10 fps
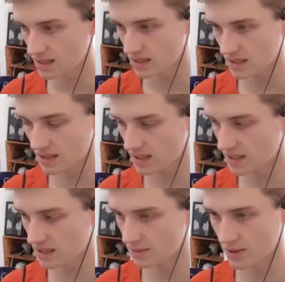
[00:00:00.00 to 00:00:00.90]

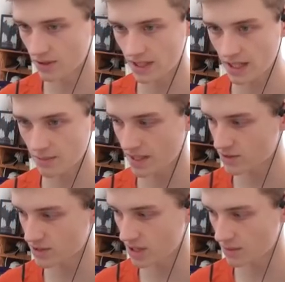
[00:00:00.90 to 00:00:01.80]
Ah, bro, I can't make it
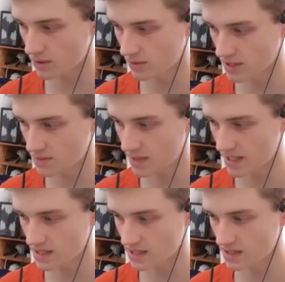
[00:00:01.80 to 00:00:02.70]
to the top though with this
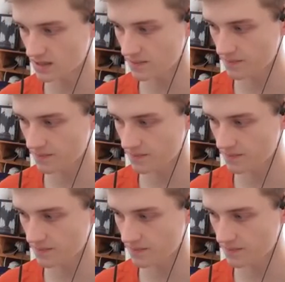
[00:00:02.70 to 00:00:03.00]
pace.